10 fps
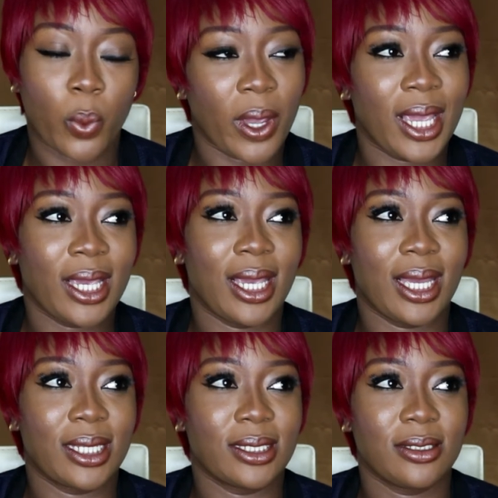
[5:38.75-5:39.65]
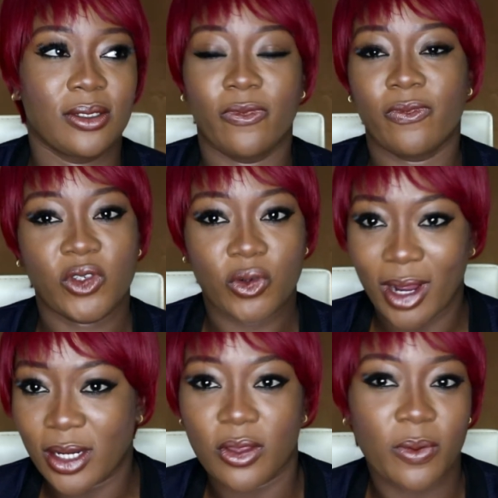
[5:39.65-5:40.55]
way and you've
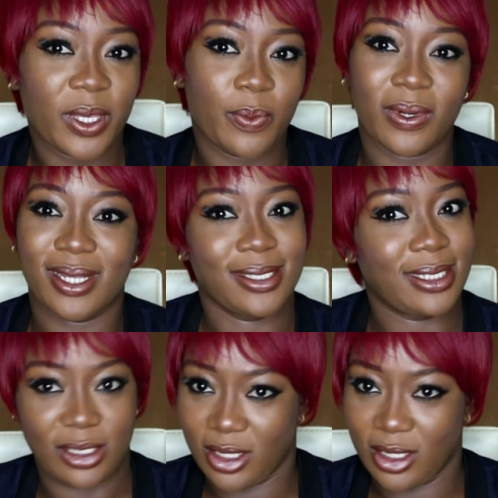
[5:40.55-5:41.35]
tried other people and